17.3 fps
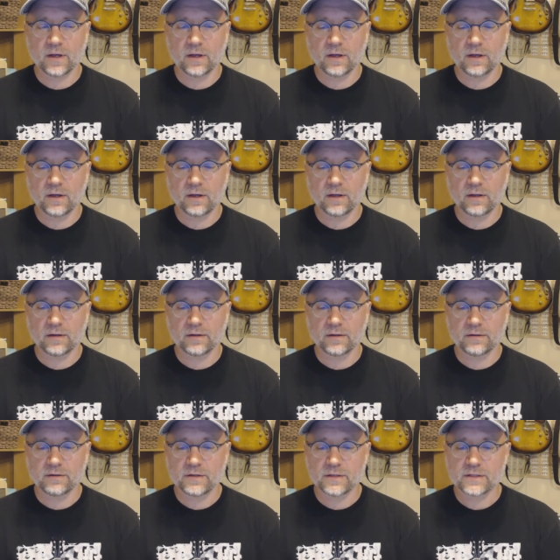uh,
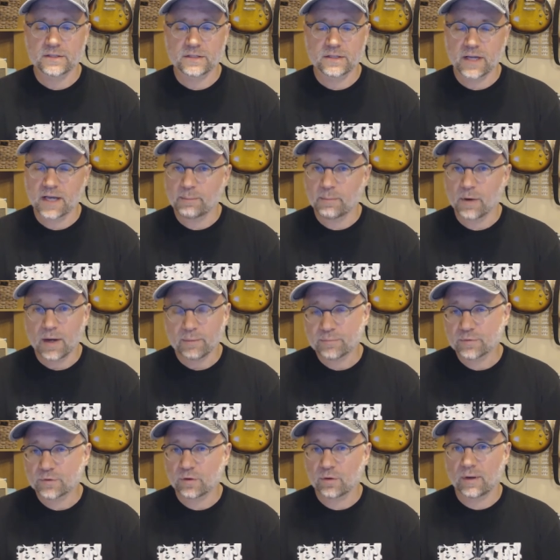this came
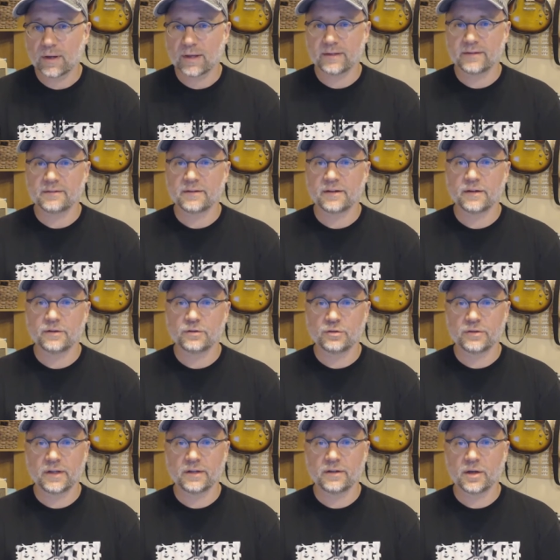up so I
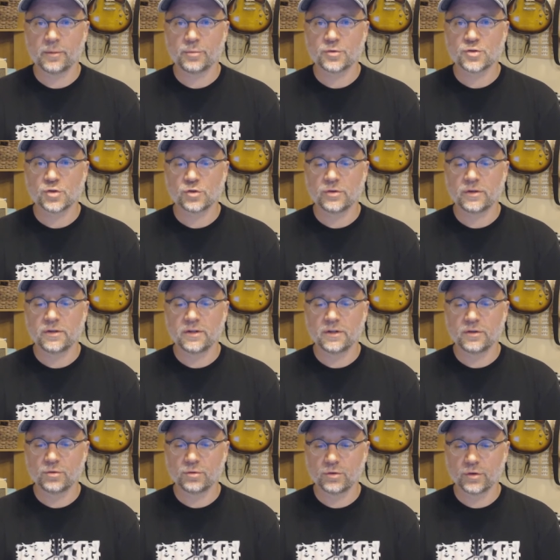decided to take the
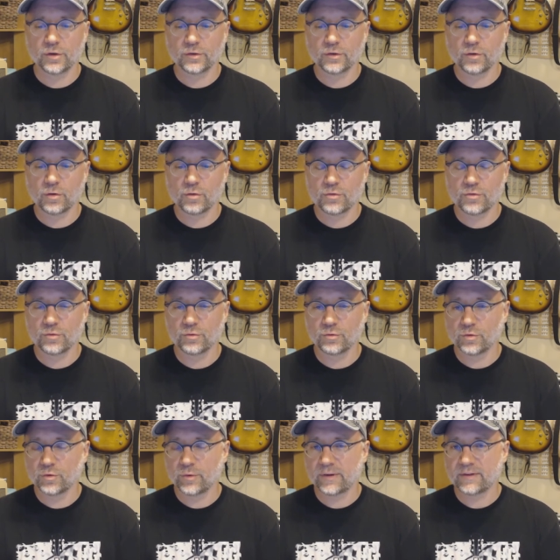opportunity to learn Go
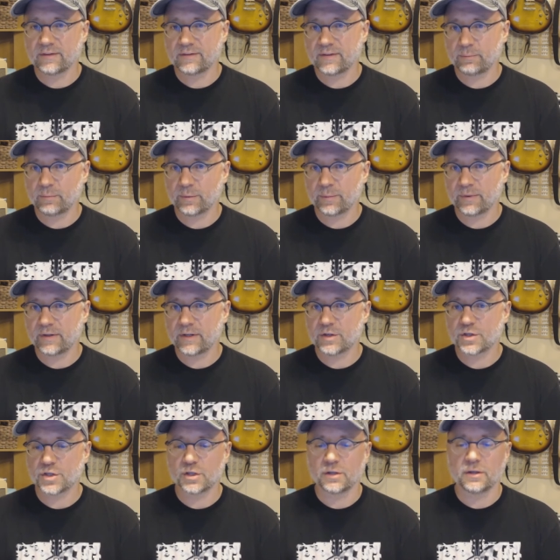through doing this
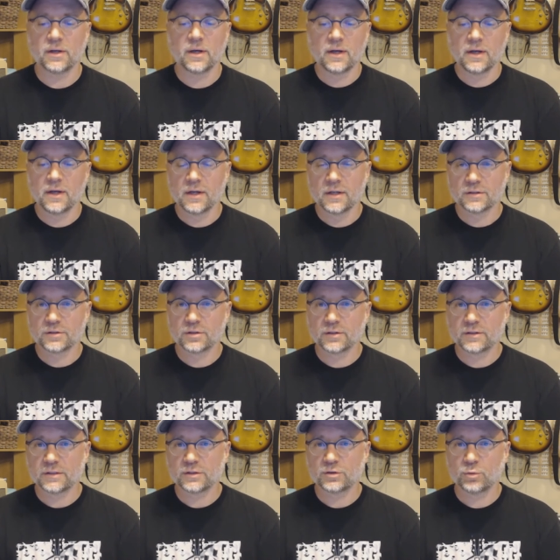implementation
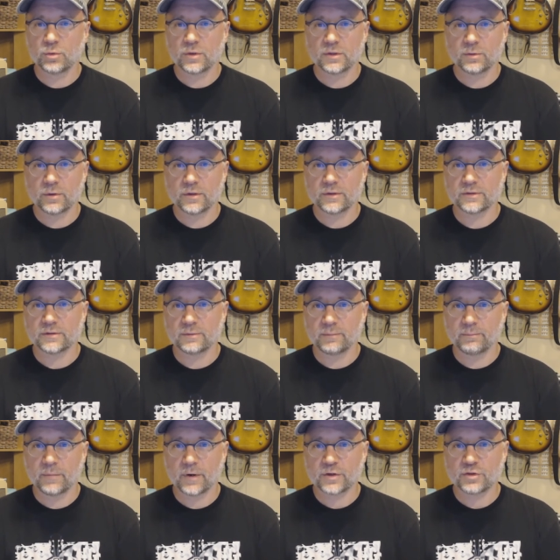so this one
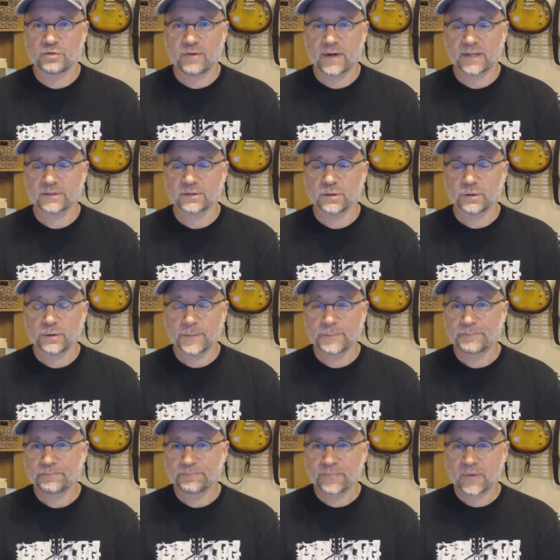was much faster
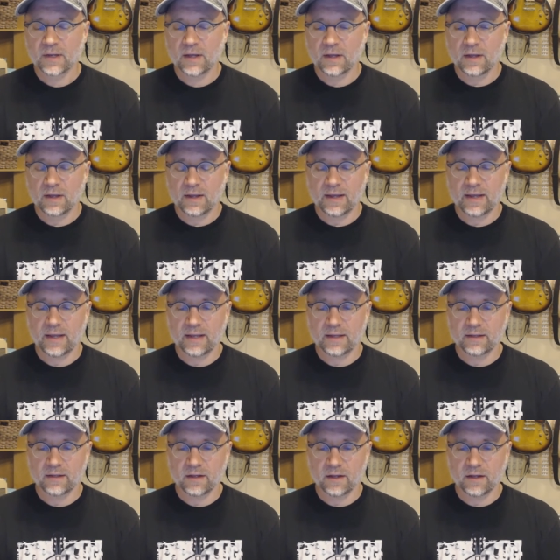
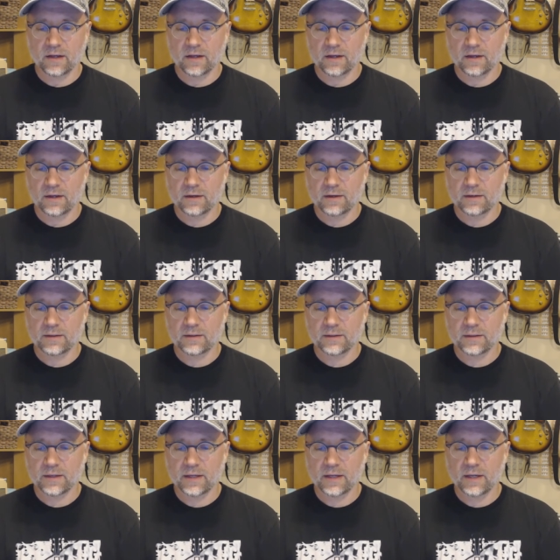and uh,
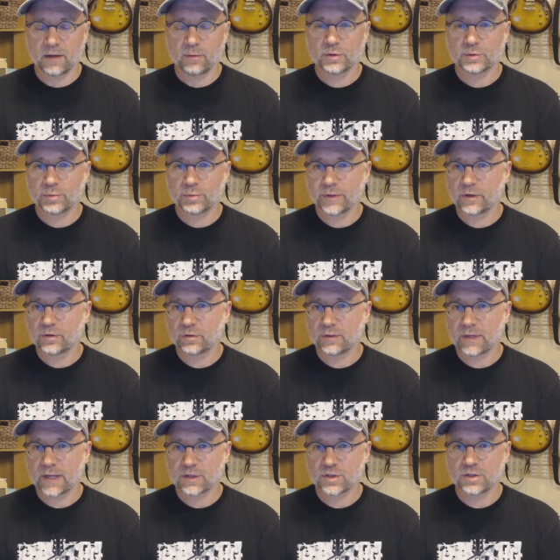it, it, was pretty
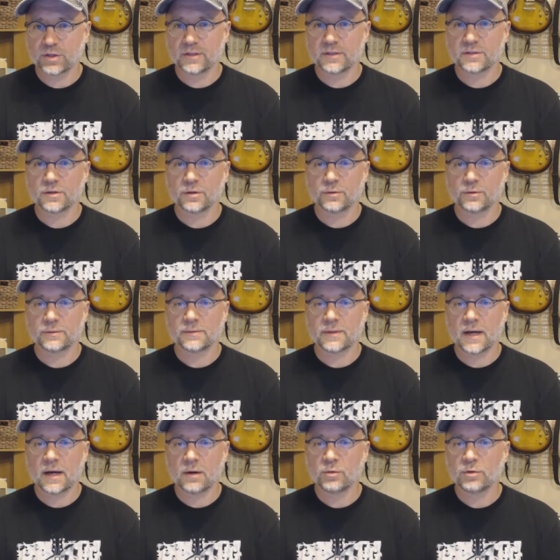cool actually so
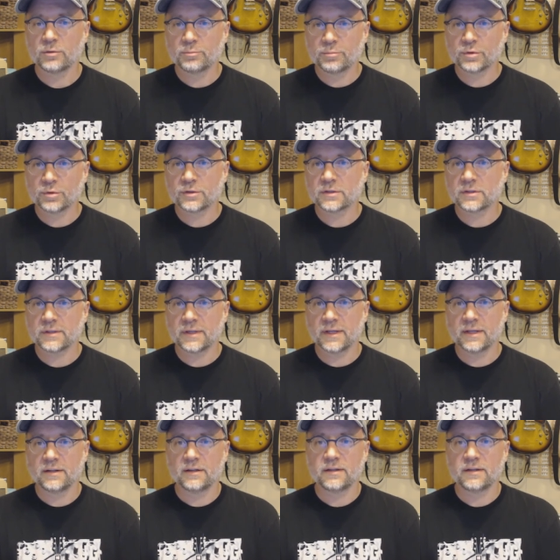I will put
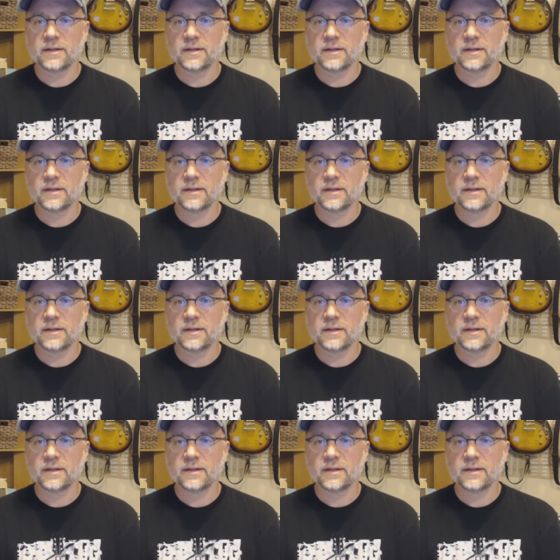in